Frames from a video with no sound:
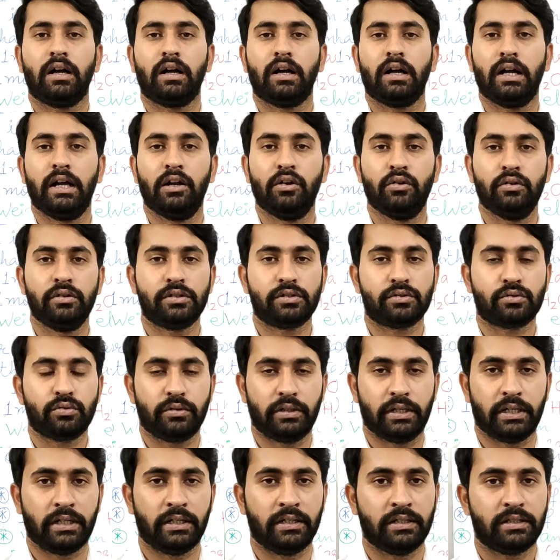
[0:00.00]
Hello
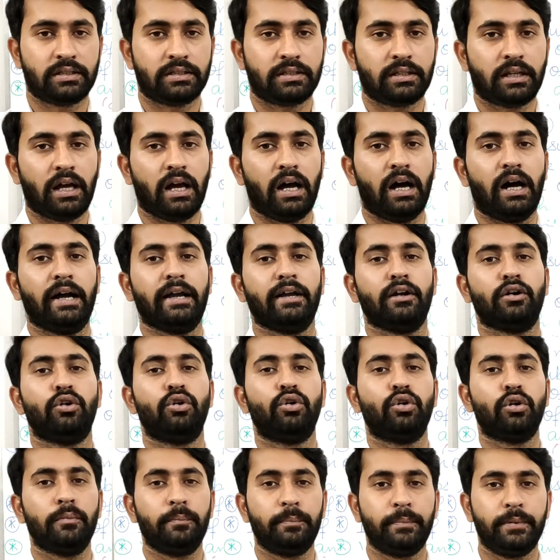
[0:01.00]
students, I
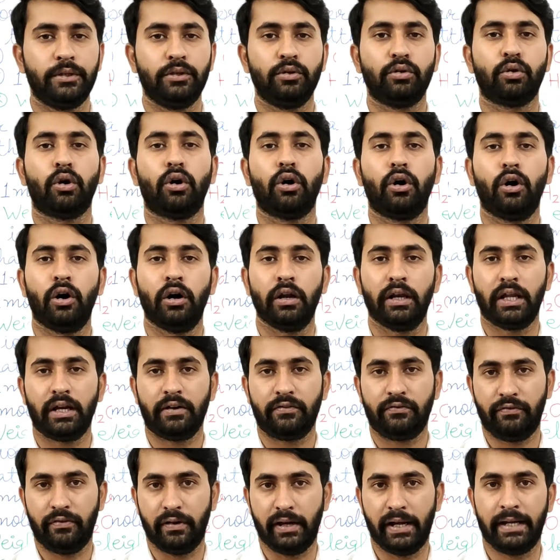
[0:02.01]
hope you all are
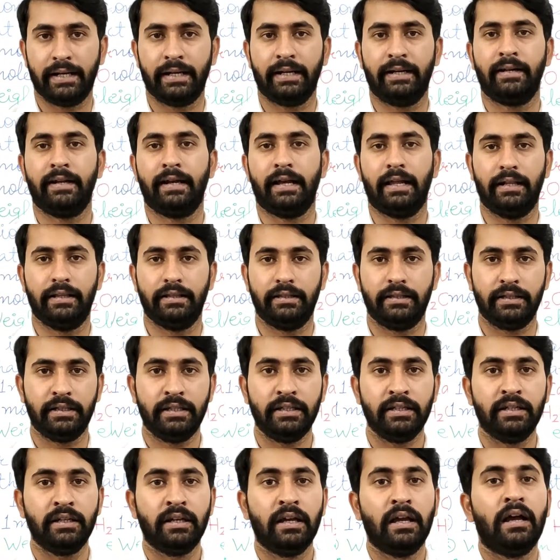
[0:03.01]
fine and
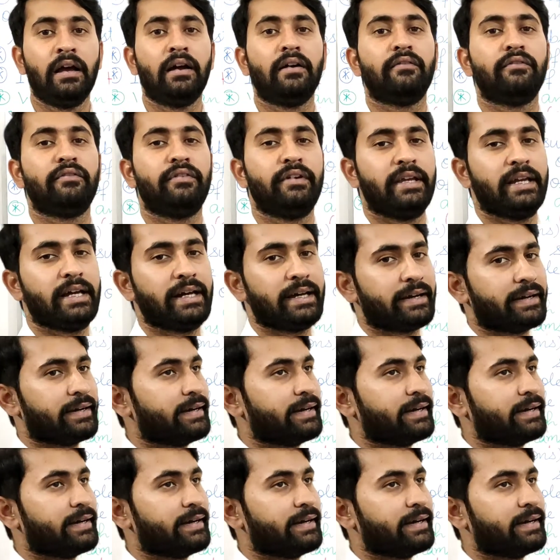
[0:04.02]
healthy. We are